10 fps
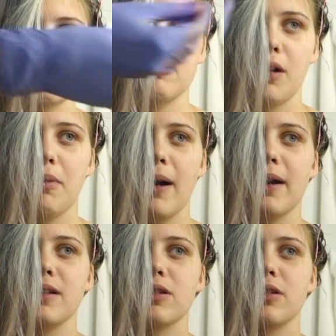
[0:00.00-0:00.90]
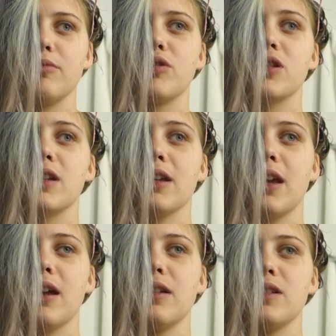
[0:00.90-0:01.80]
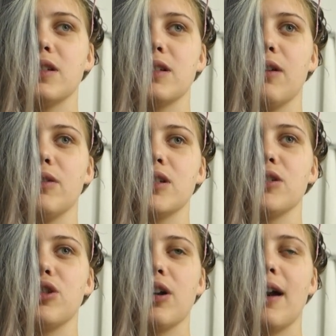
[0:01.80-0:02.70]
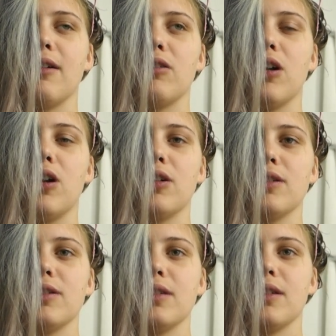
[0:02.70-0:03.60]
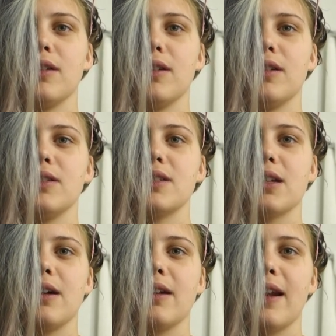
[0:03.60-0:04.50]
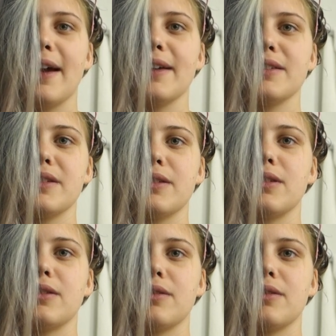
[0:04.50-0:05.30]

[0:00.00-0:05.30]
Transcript: I bought ice cream just in case, because I wasn't sure how long this is going to last.